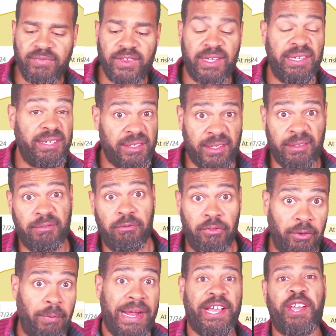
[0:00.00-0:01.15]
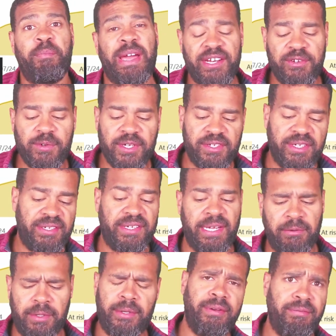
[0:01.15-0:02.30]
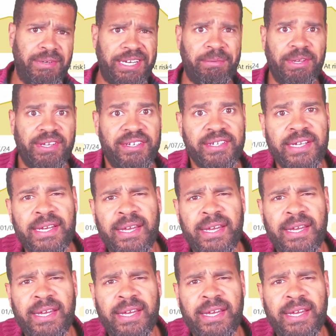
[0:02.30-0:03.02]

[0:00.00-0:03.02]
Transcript: these are the recommended ones, and it's saying, well, I recommend these.